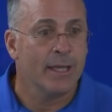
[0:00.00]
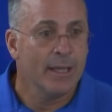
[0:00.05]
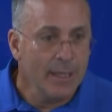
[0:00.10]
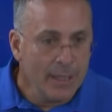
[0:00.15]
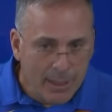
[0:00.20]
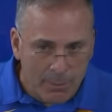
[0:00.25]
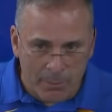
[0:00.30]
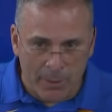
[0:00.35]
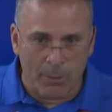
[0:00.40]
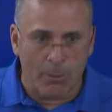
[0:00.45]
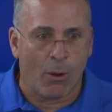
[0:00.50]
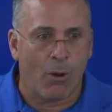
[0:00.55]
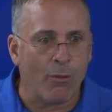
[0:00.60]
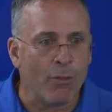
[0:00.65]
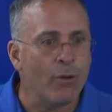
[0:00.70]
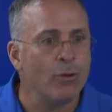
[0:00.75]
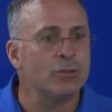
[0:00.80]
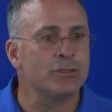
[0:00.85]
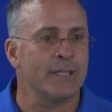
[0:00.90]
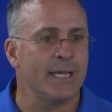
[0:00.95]
I mean, all
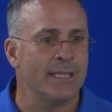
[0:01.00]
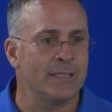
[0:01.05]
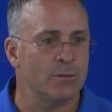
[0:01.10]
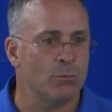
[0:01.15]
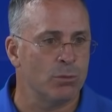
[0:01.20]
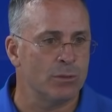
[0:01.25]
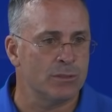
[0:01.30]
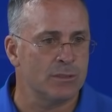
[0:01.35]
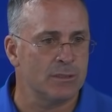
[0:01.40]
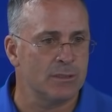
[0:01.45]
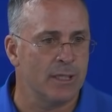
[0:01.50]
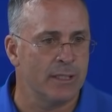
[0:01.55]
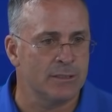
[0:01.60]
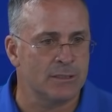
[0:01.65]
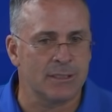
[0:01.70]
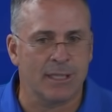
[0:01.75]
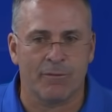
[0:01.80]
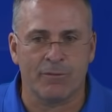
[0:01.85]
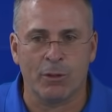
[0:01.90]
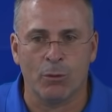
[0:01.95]
those things was is
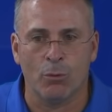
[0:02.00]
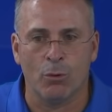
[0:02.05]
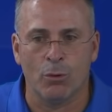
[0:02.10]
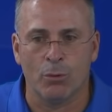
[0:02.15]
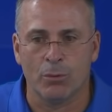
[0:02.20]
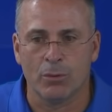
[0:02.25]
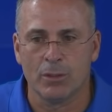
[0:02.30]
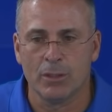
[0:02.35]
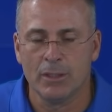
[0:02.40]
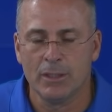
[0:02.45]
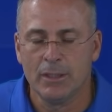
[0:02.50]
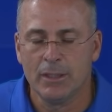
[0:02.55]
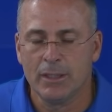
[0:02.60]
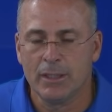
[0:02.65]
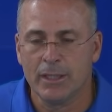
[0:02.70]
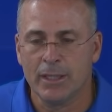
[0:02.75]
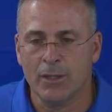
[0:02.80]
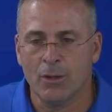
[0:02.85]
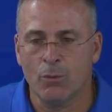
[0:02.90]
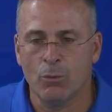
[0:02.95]
stuff that will,
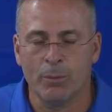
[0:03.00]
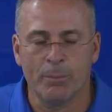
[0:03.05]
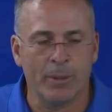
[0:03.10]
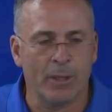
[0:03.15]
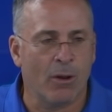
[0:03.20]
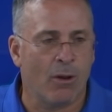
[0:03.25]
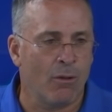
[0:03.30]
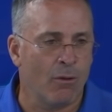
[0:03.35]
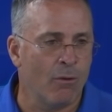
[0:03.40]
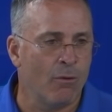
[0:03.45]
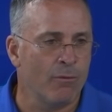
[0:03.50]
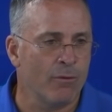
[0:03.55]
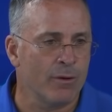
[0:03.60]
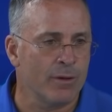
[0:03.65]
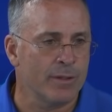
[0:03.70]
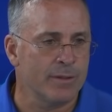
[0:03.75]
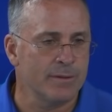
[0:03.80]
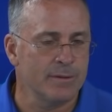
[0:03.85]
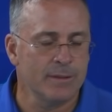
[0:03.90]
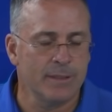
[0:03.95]
you know, will be all over,
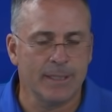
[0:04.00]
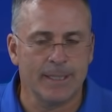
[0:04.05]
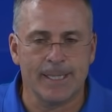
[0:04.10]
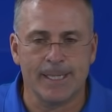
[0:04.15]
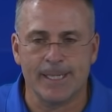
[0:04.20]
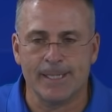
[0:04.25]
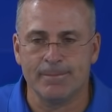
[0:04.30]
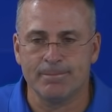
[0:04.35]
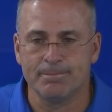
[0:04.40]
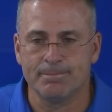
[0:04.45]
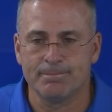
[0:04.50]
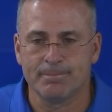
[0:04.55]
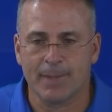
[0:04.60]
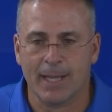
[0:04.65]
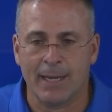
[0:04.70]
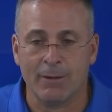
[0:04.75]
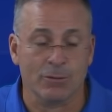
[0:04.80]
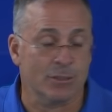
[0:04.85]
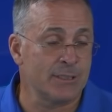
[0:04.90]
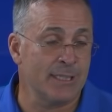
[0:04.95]
and um,
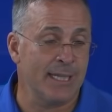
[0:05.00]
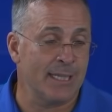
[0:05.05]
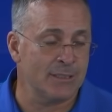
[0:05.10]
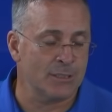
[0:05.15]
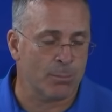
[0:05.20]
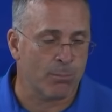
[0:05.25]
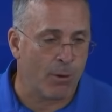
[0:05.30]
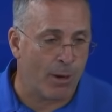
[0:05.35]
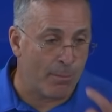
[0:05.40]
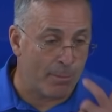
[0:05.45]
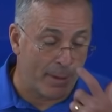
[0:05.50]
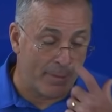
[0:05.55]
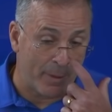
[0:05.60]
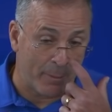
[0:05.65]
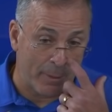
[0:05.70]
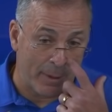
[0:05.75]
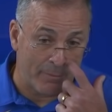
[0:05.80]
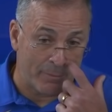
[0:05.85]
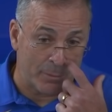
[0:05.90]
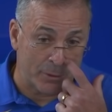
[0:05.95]
I don't see that as a problem. I
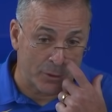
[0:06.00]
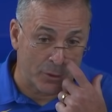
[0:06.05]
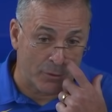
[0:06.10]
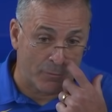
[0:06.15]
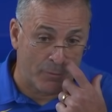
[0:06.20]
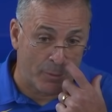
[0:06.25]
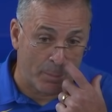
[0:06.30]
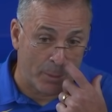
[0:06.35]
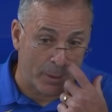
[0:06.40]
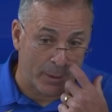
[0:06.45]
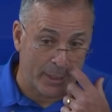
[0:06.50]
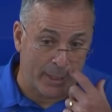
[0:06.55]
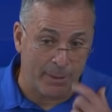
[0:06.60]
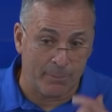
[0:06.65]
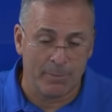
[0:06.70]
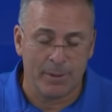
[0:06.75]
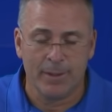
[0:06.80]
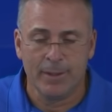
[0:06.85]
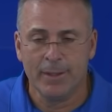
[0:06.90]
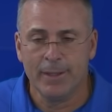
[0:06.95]
think we have a mature football team.